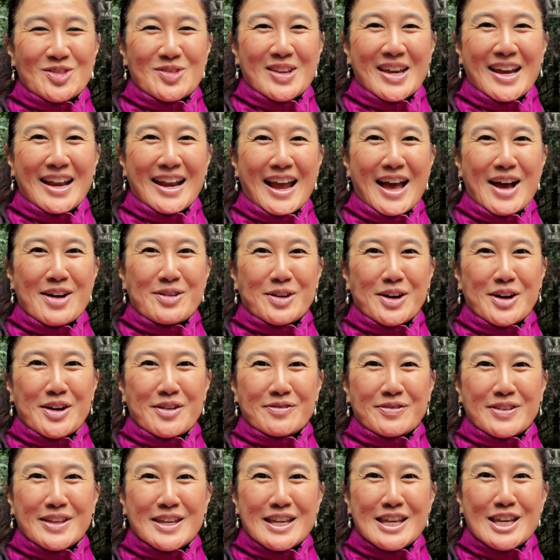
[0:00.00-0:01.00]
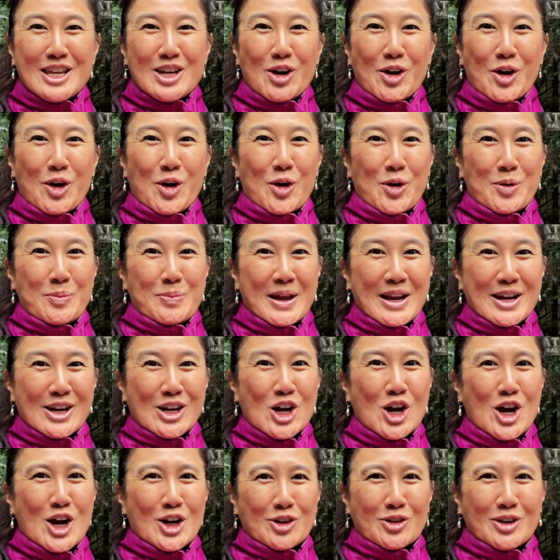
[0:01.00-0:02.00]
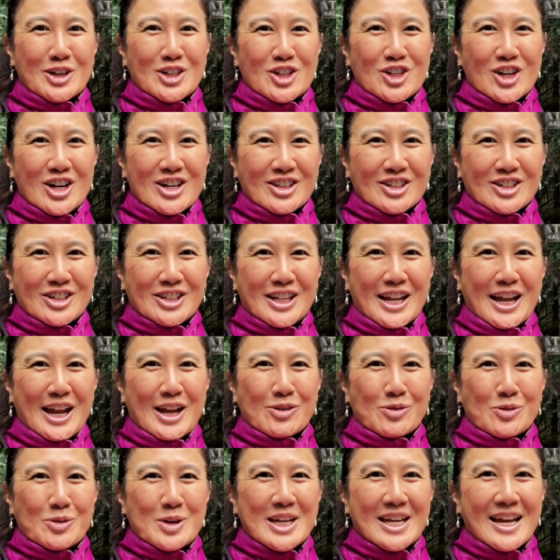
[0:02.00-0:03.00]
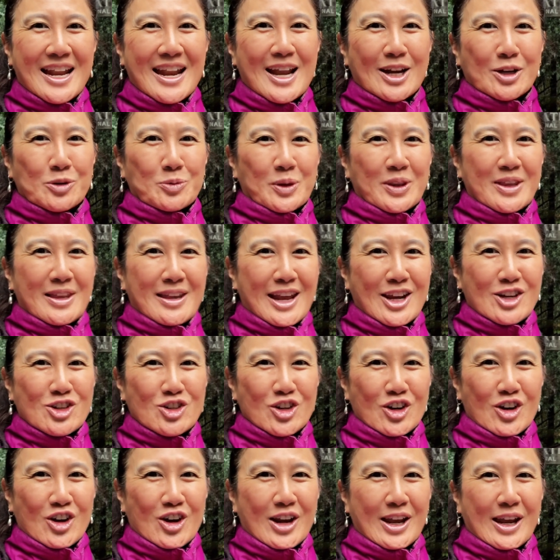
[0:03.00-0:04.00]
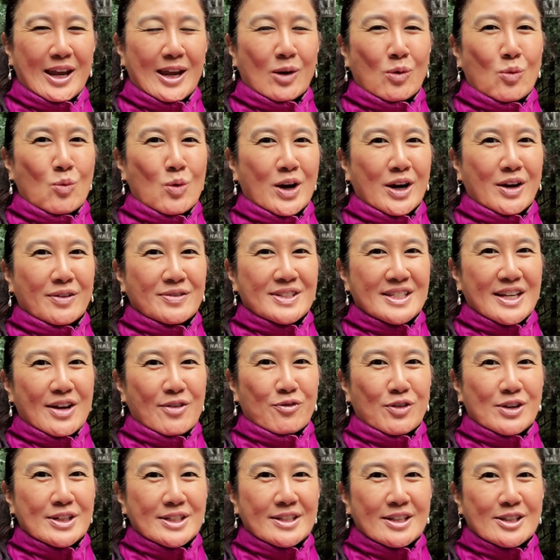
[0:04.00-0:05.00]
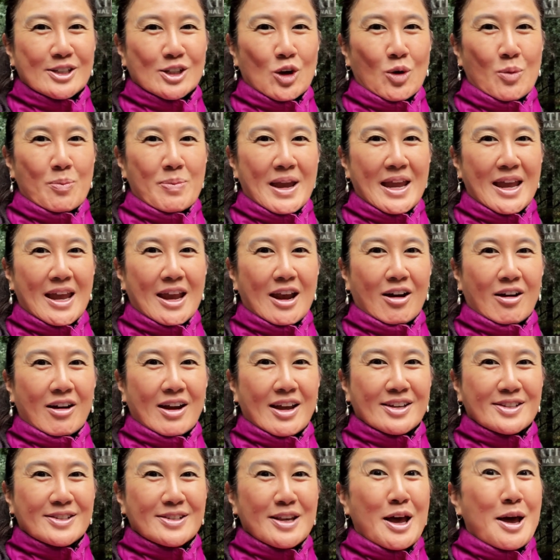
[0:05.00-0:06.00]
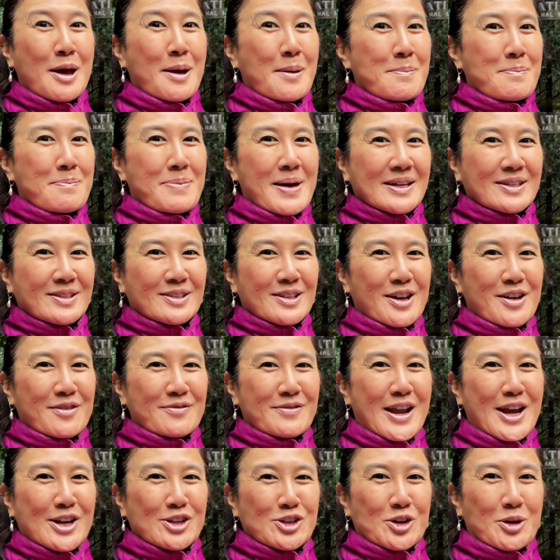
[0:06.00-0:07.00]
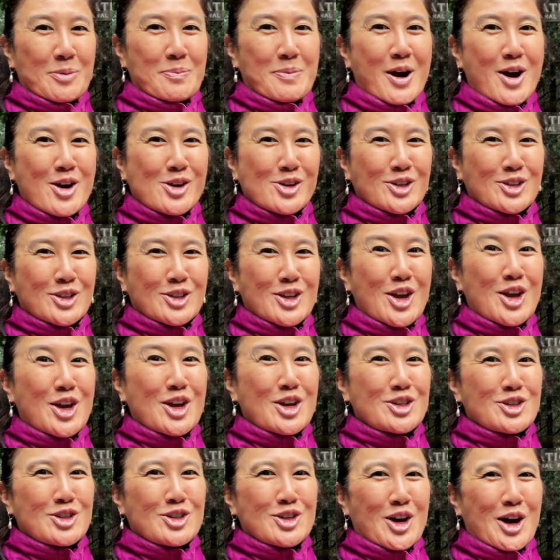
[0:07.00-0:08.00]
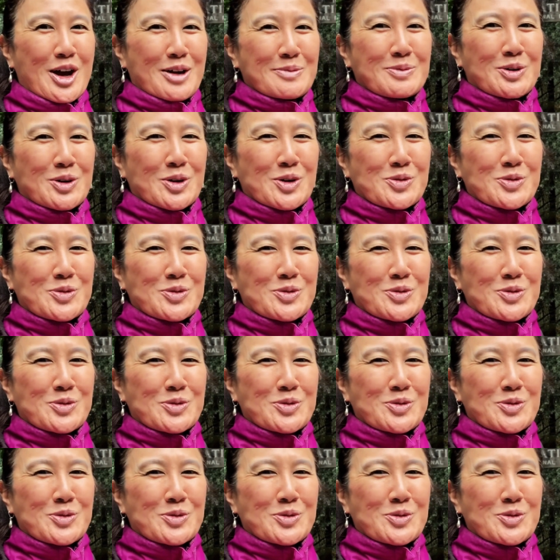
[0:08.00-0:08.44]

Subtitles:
get out of the urban concrete jungle and reconnect with nature in one of San Francisco Bay Area's best loved national parks, Muir